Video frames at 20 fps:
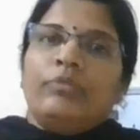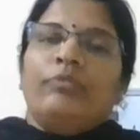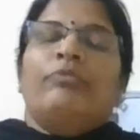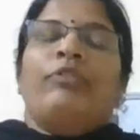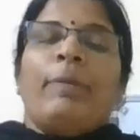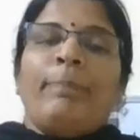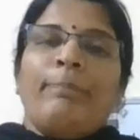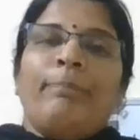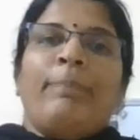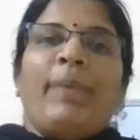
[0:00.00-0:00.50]

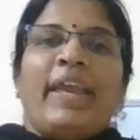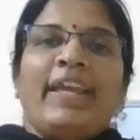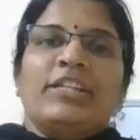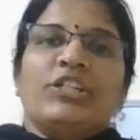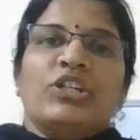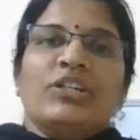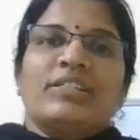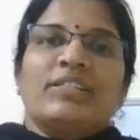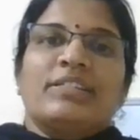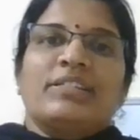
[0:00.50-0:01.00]
web
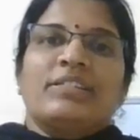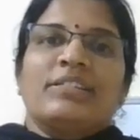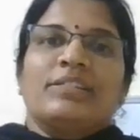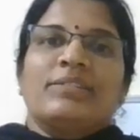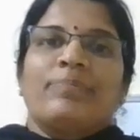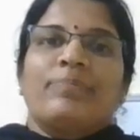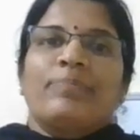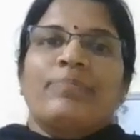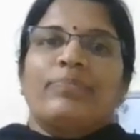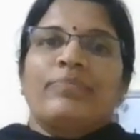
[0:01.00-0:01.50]
pages.
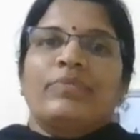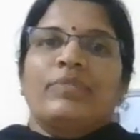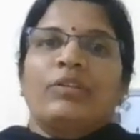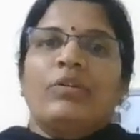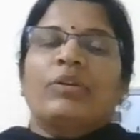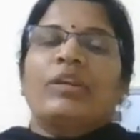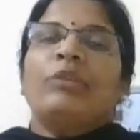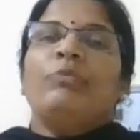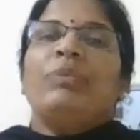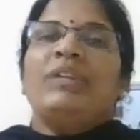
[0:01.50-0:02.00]

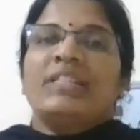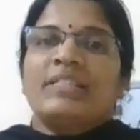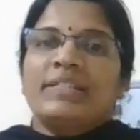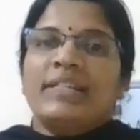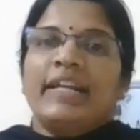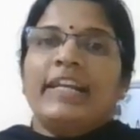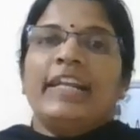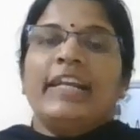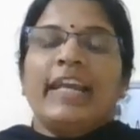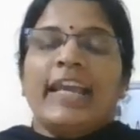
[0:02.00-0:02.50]
Okay, we
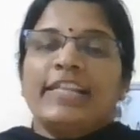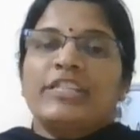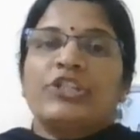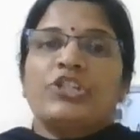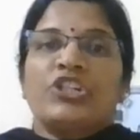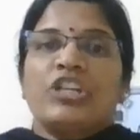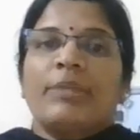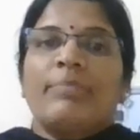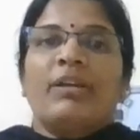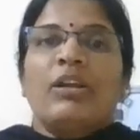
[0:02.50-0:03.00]
studied
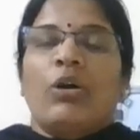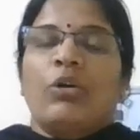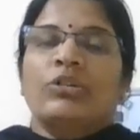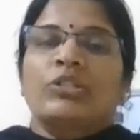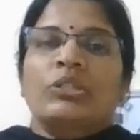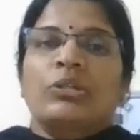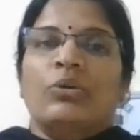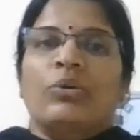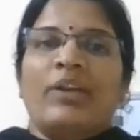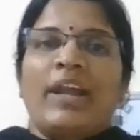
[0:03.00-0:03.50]
HTML
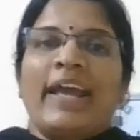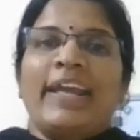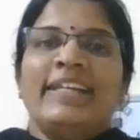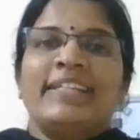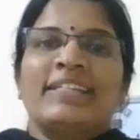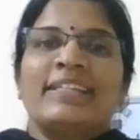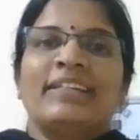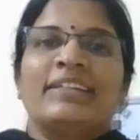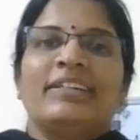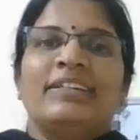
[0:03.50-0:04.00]
also, right?
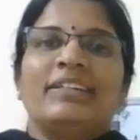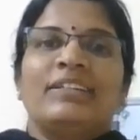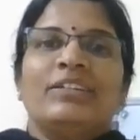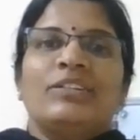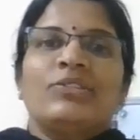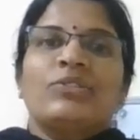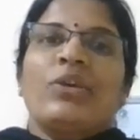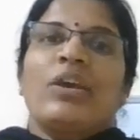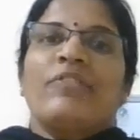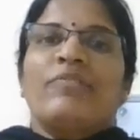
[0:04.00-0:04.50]

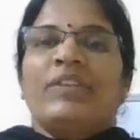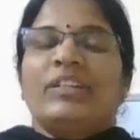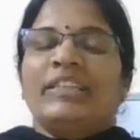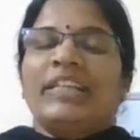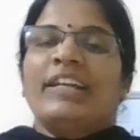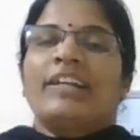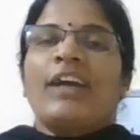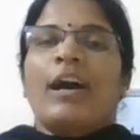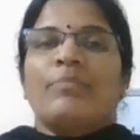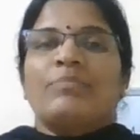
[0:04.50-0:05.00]
So
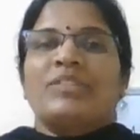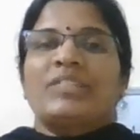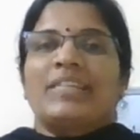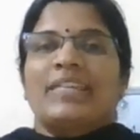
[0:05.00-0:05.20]
everything comes